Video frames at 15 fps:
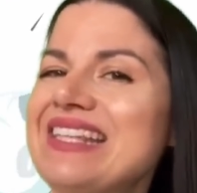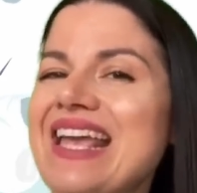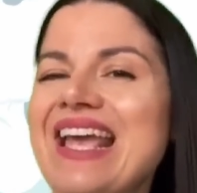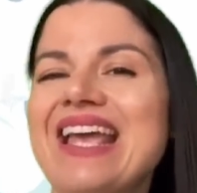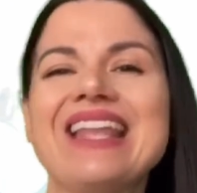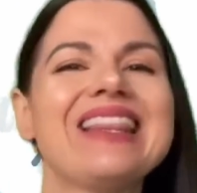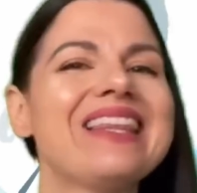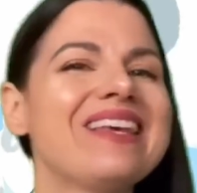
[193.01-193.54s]

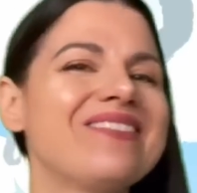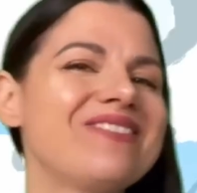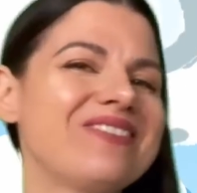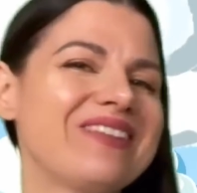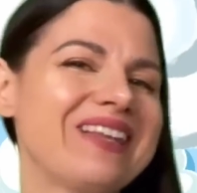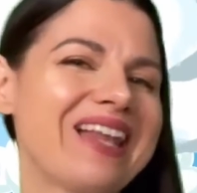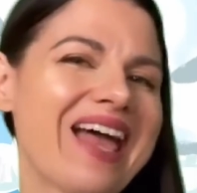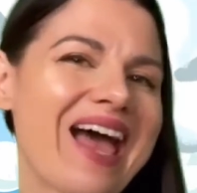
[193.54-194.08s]
and the
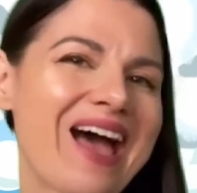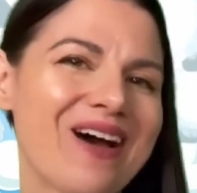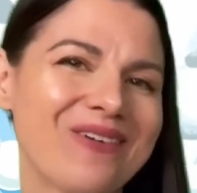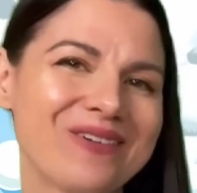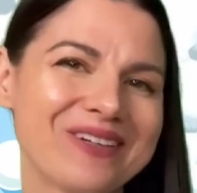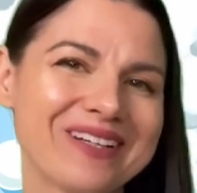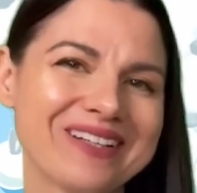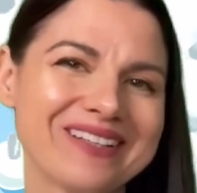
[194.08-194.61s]

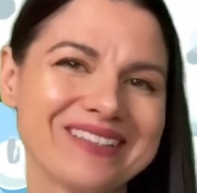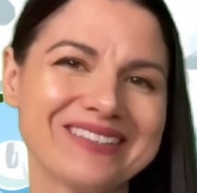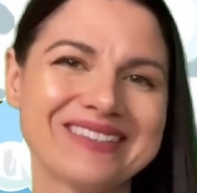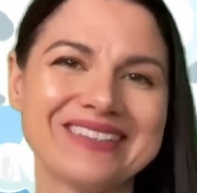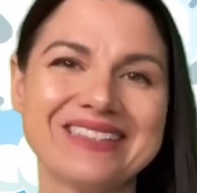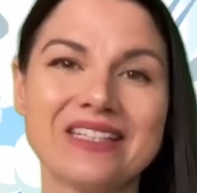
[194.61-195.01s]
flowers.